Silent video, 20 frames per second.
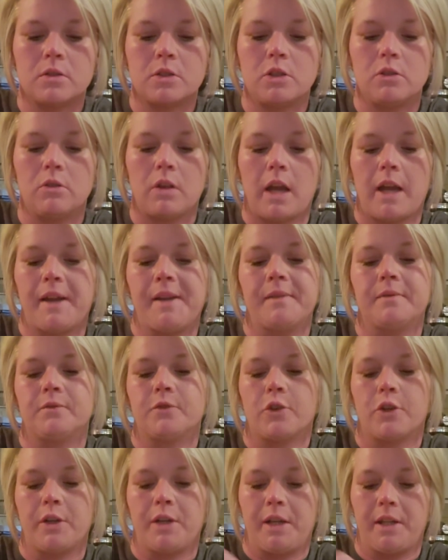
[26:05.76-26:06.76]
late
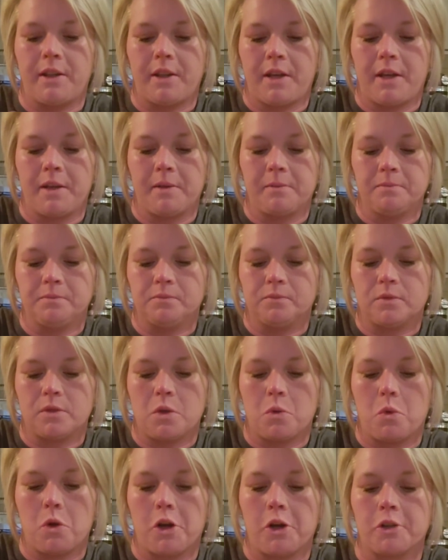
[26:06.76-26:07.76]
for anything
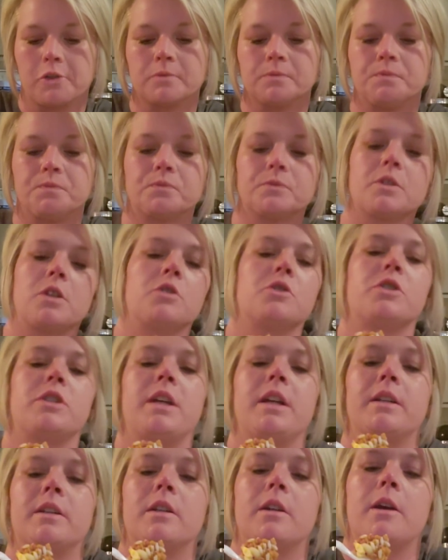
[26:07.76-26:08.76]
to work. So
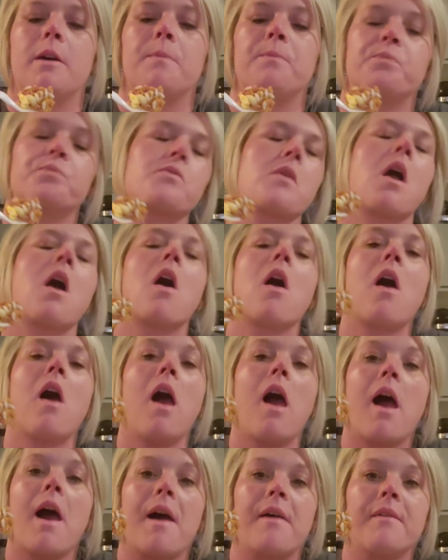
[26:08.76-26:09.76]
she ended up
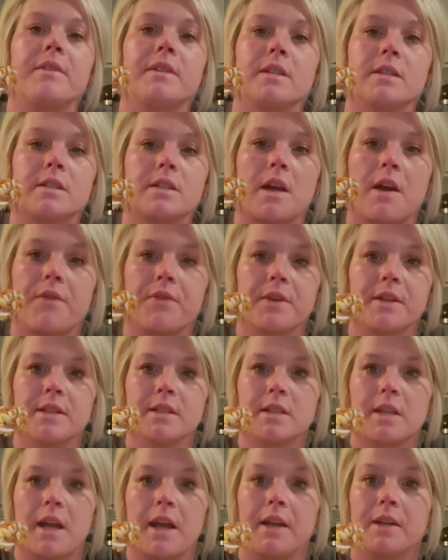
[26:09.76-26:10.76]
having
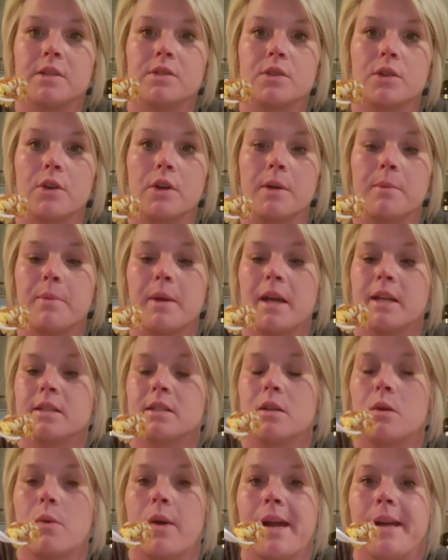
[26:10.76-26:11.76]
esophagus cancer and
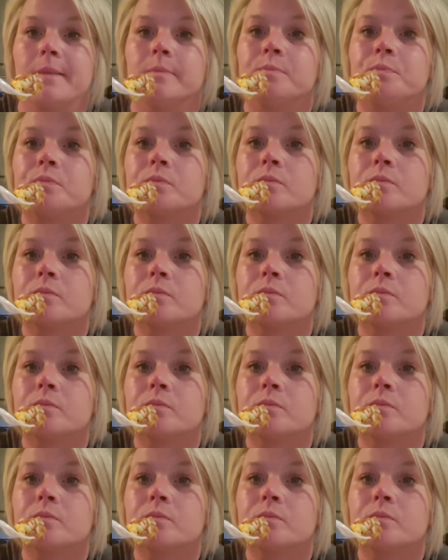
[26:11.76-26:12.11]
passing away.